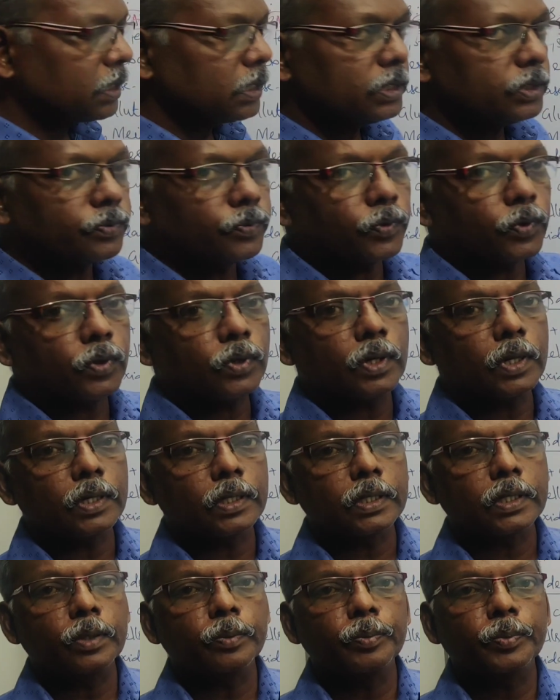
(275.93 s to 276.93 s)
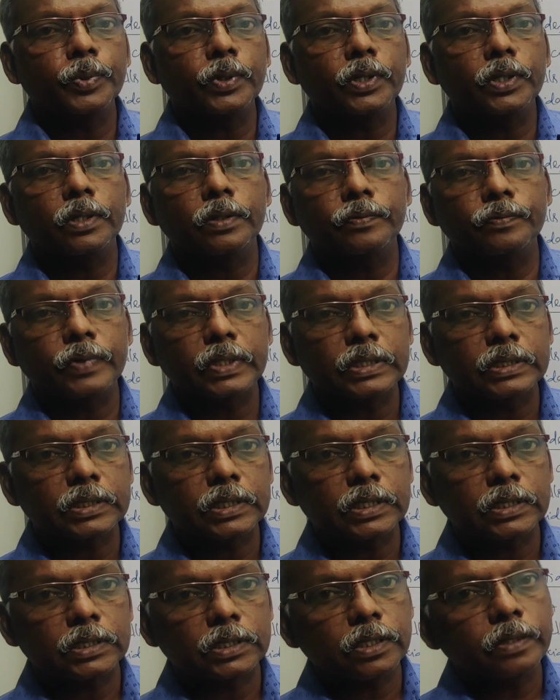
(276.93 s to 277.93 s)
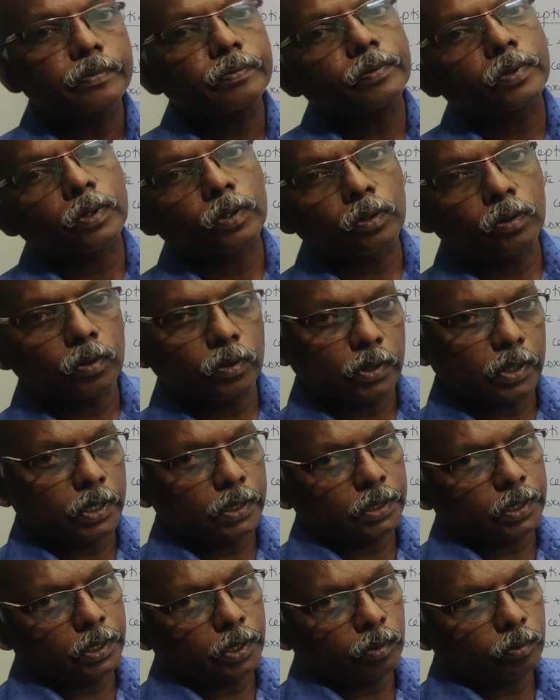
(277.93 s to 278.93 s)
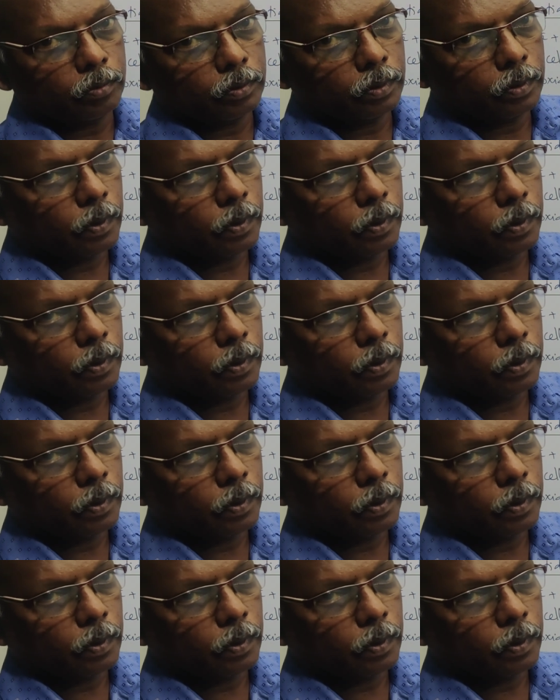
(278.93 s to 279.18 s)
these 4 are the important functions of glutathione.